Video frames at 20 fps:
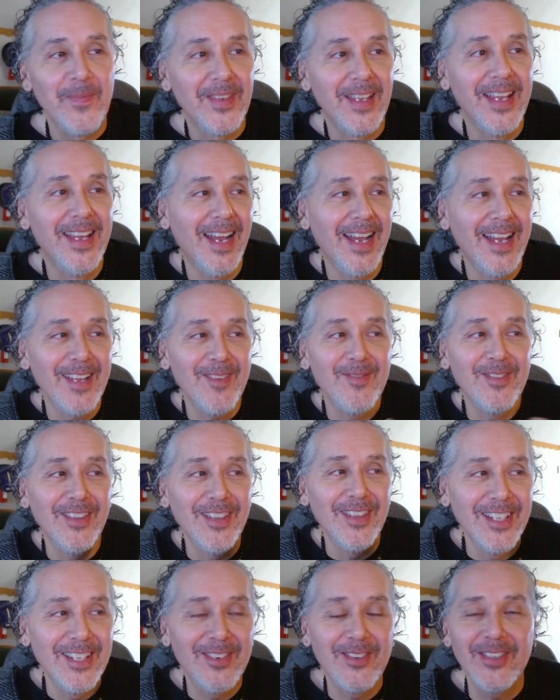I am
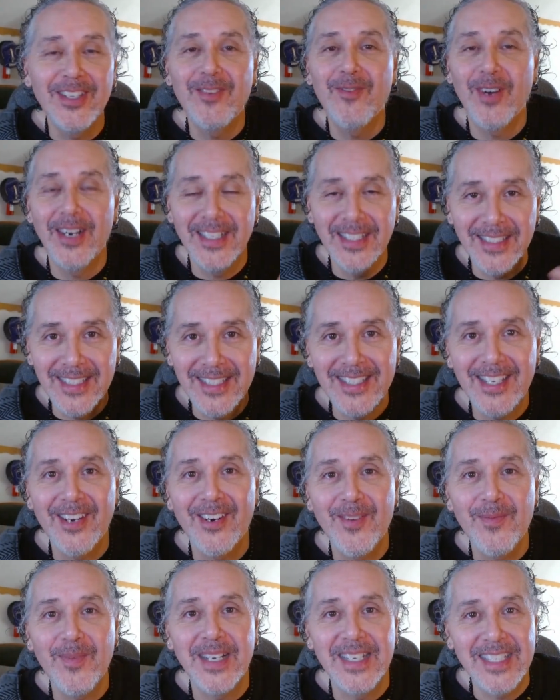literally wanting to
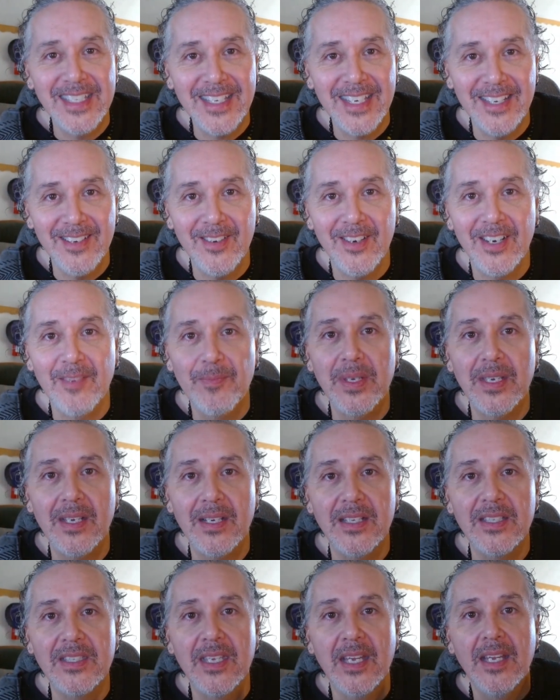tear my skin off
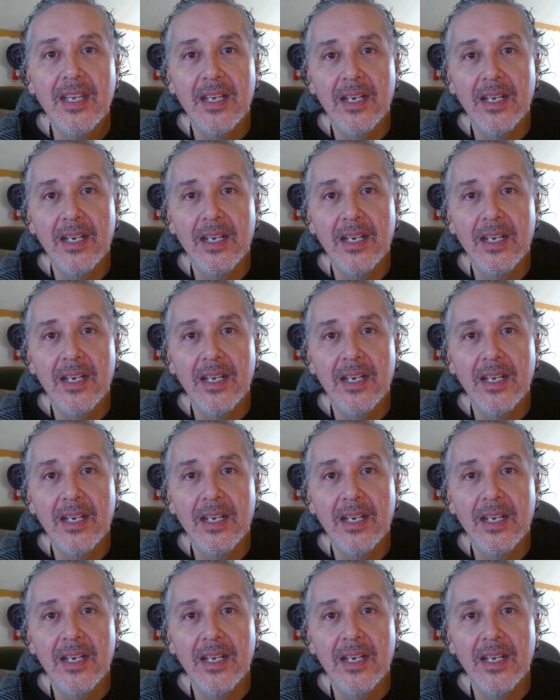because